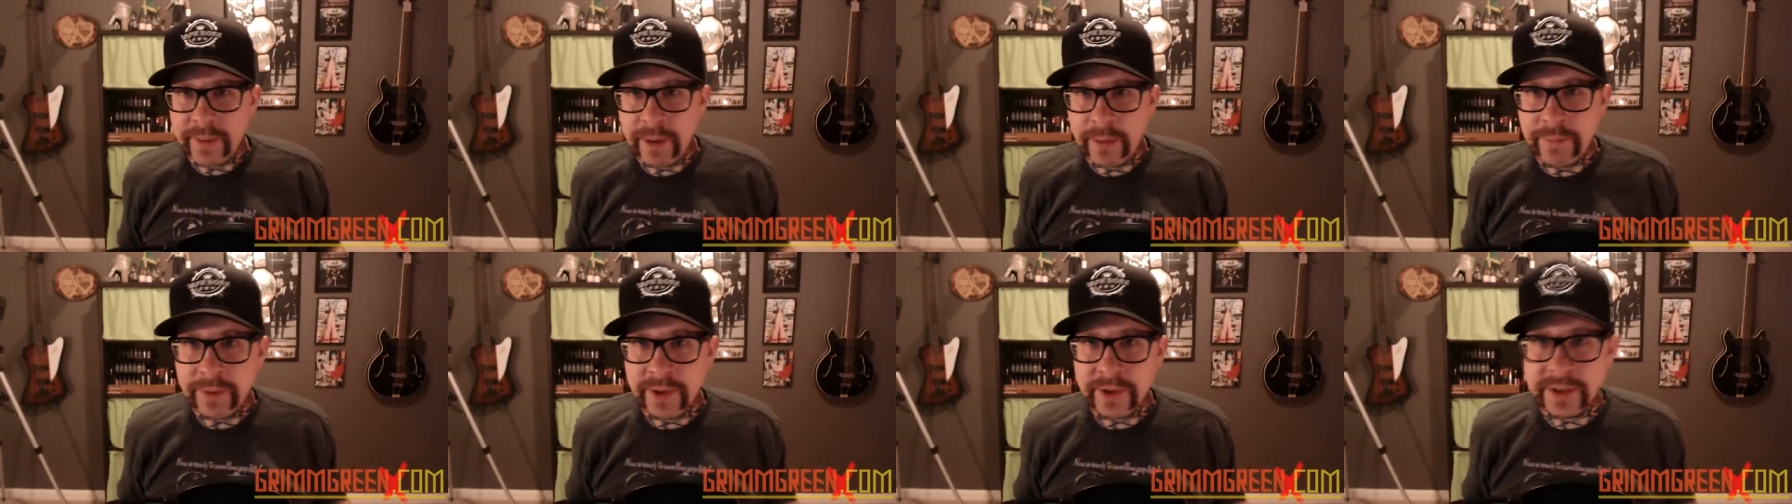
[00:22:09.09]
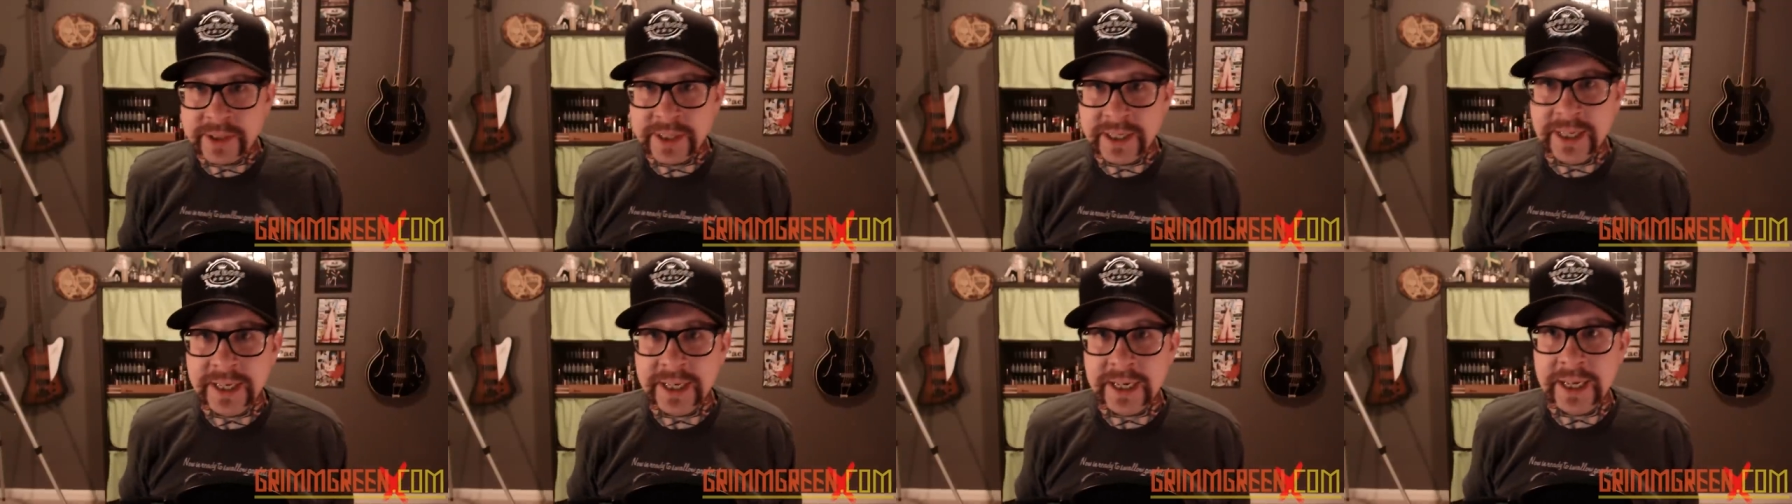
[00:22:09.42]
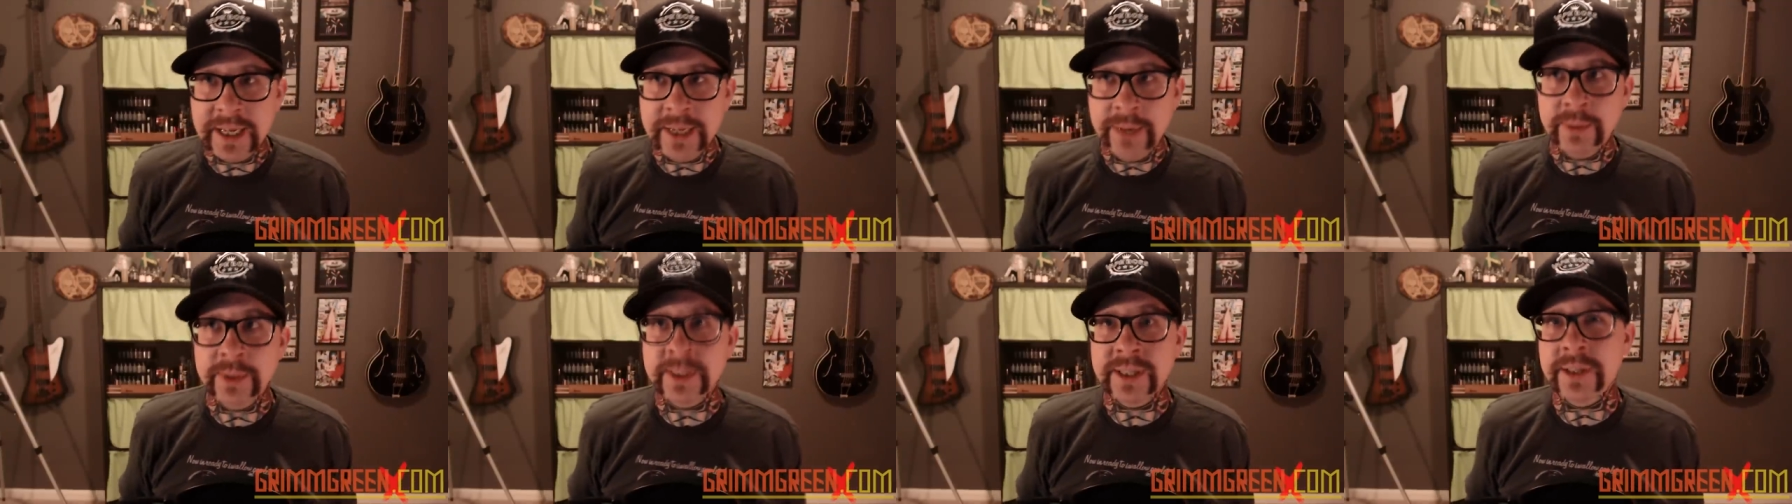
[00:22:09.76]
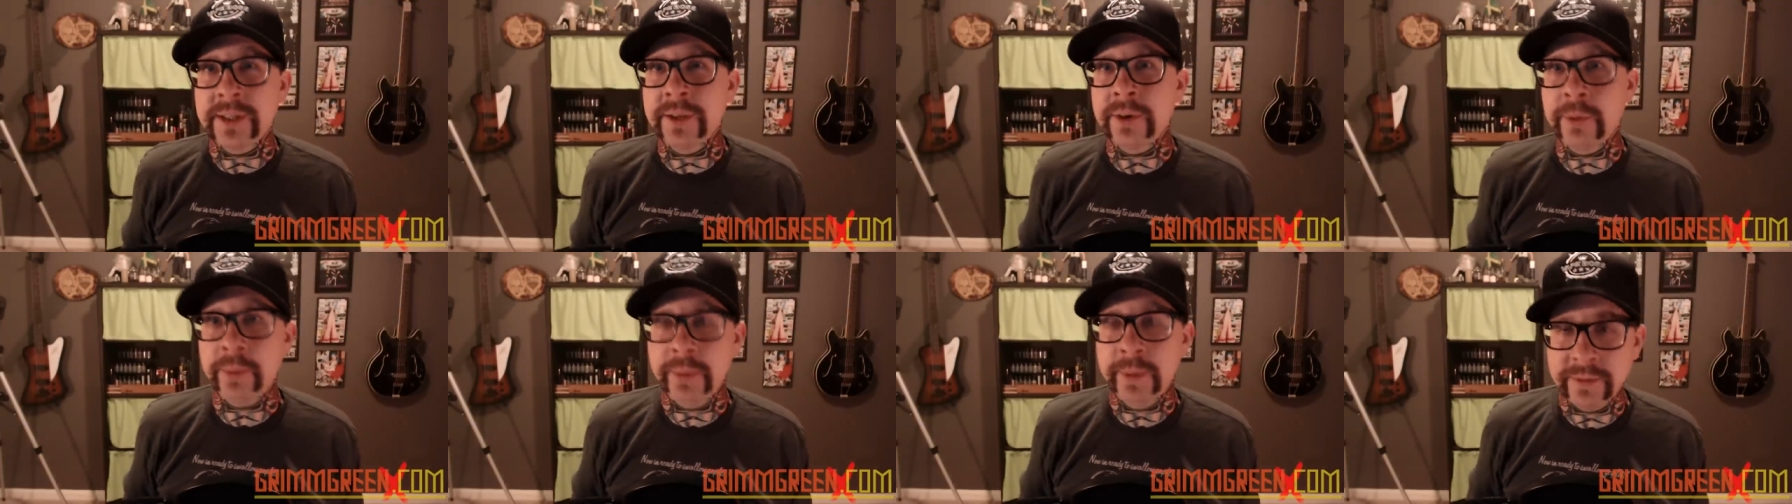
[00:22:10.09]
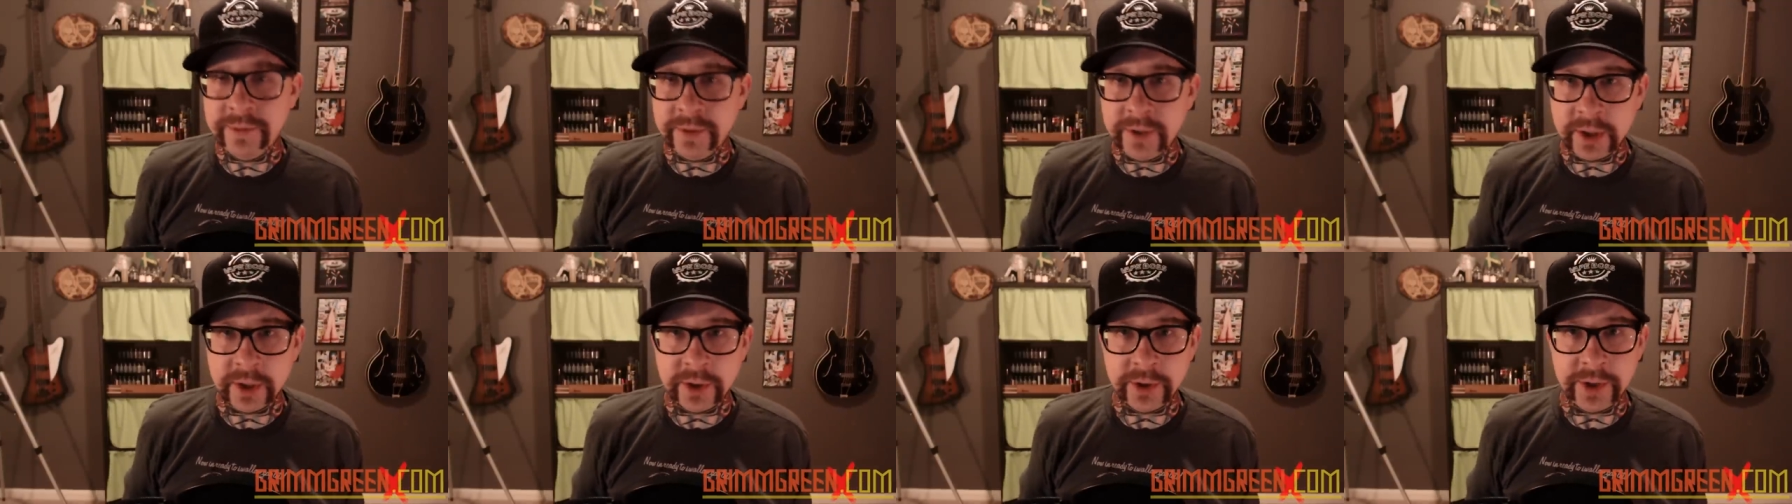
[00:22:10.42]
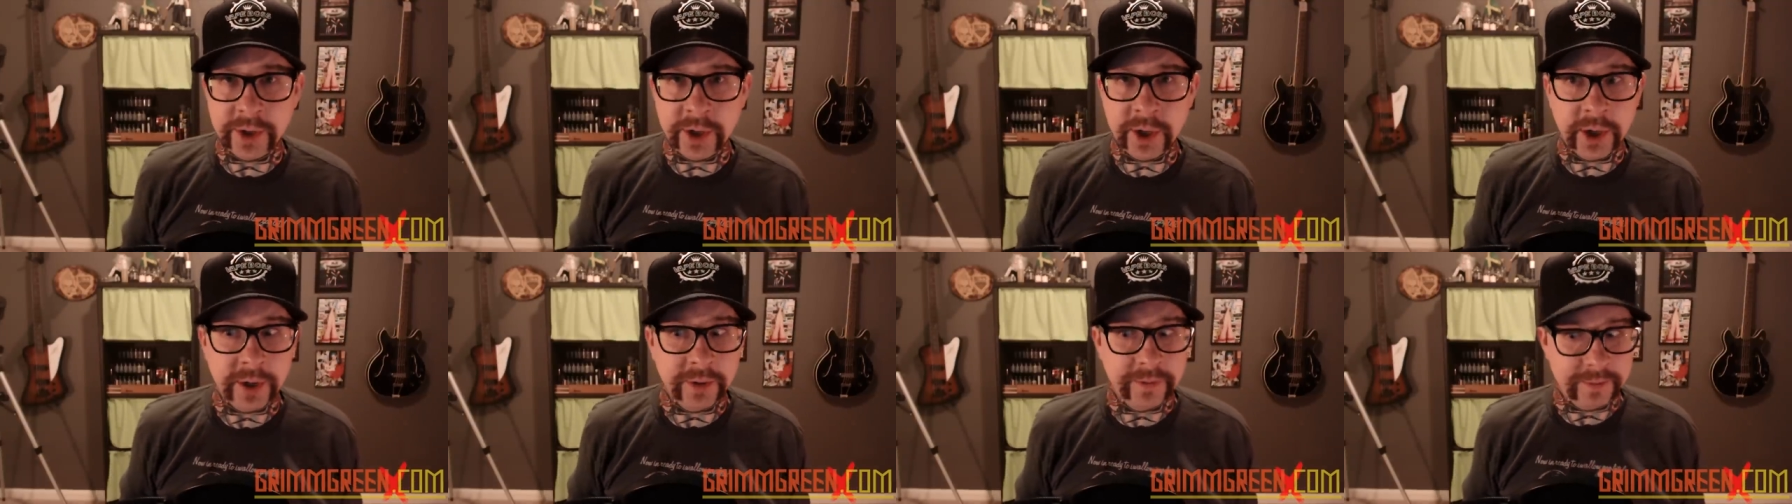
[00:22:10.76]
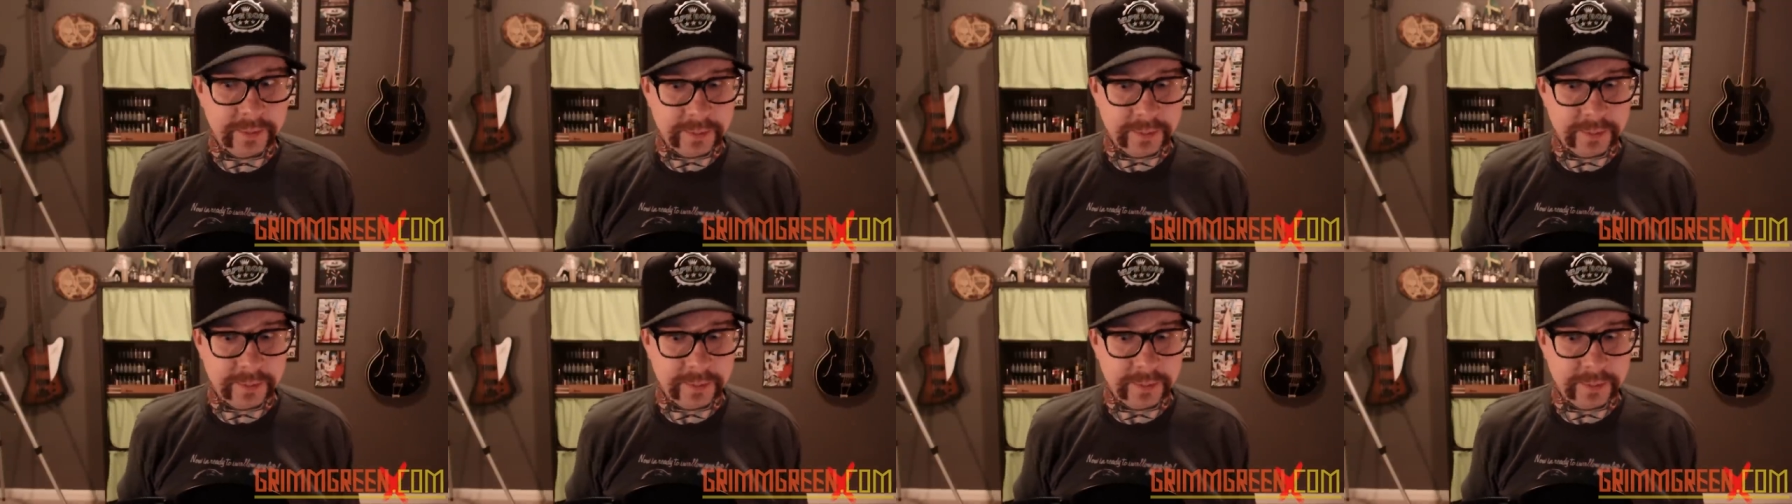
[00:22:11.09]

I built it, it was a little bit of a learning curve.